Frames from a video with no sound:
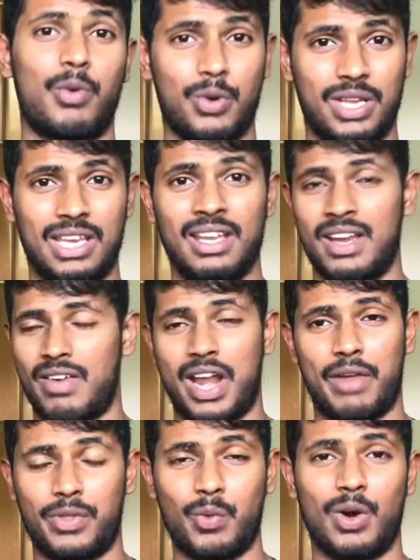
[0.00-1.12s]
protein
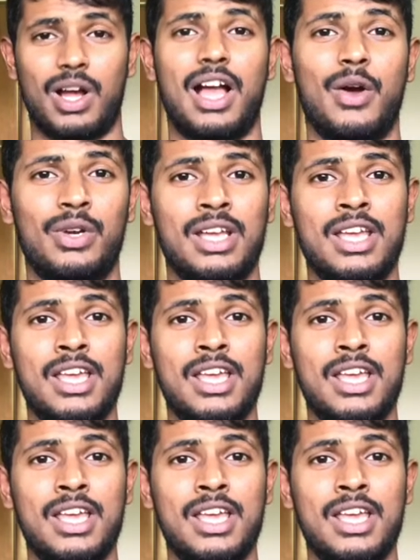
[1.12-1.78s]
right after workout.